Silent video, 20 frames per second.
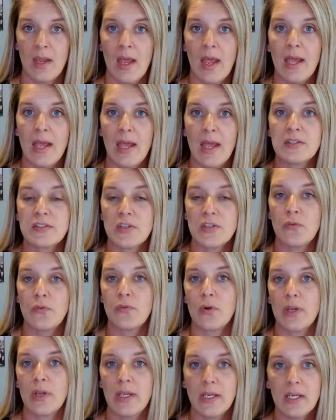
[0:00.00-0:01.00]
And so
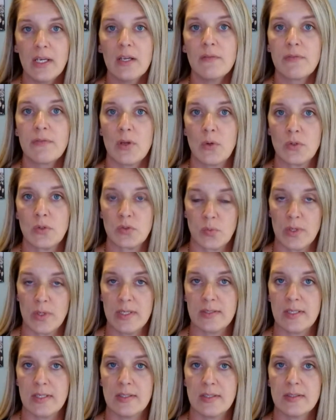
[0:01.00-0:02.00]
for any of those
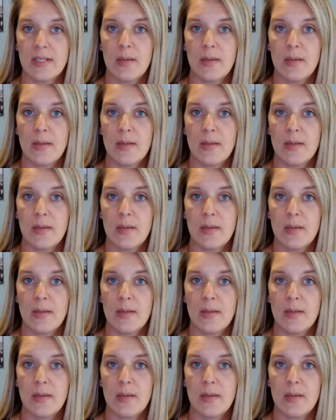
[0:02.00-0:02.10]
reasons,